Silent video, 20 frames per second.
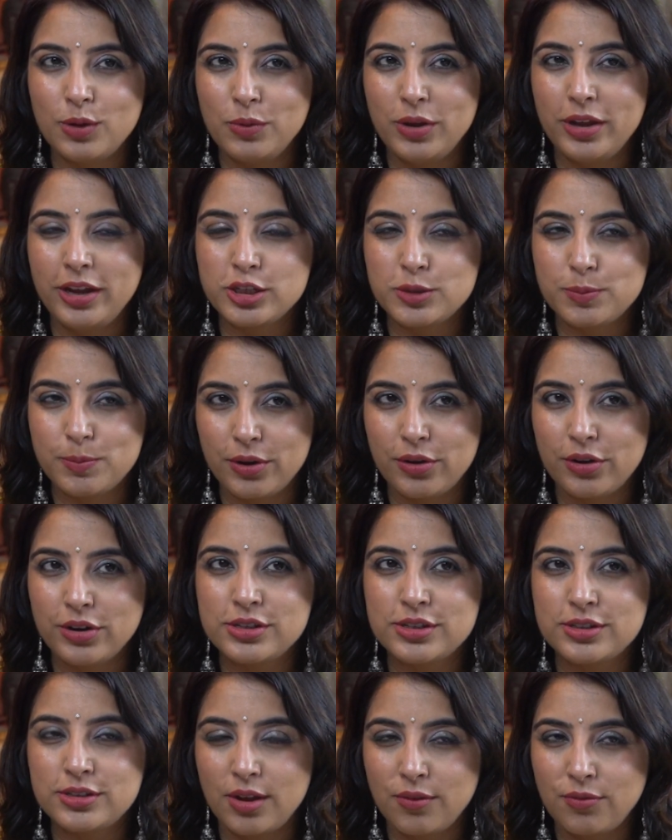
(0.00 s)
we
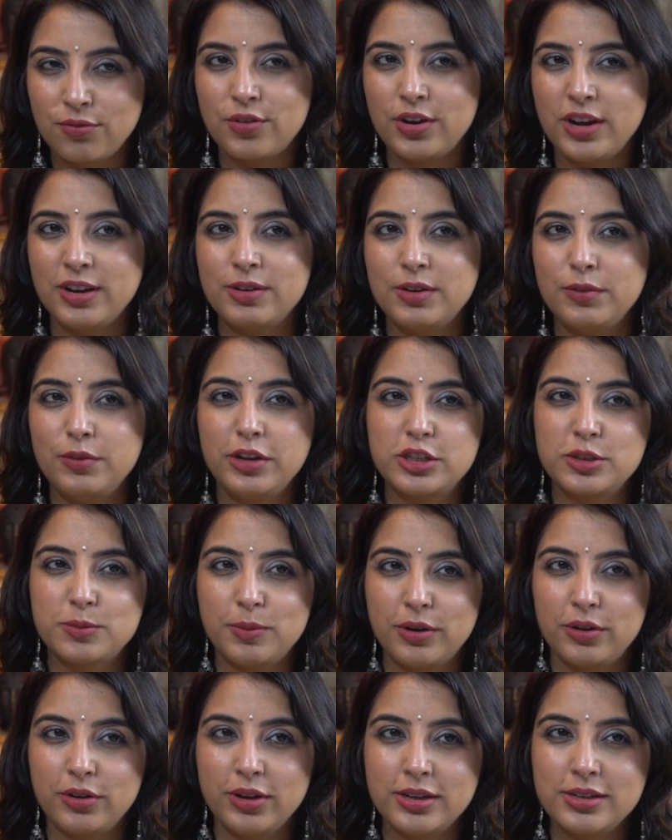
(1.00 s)
experience suffering, when we
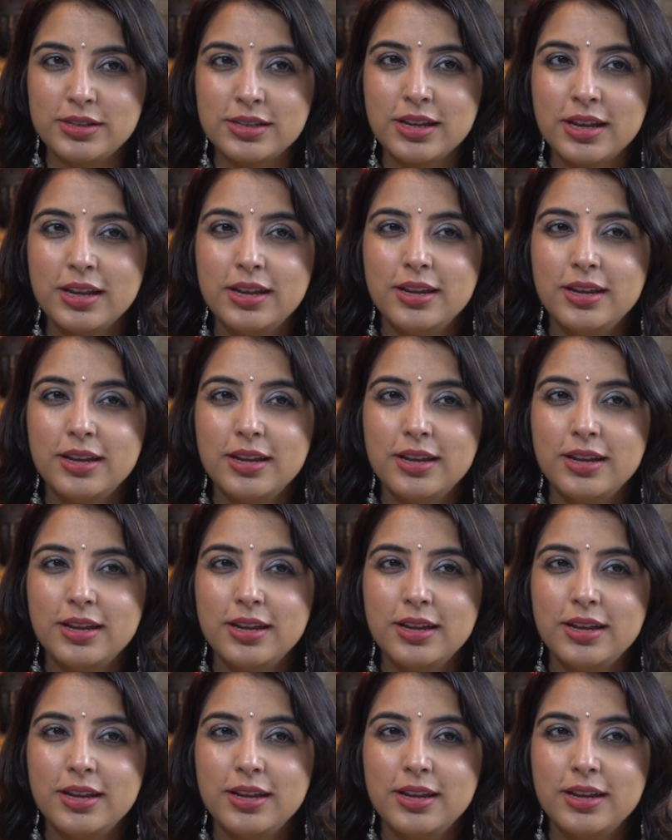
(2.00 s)
experience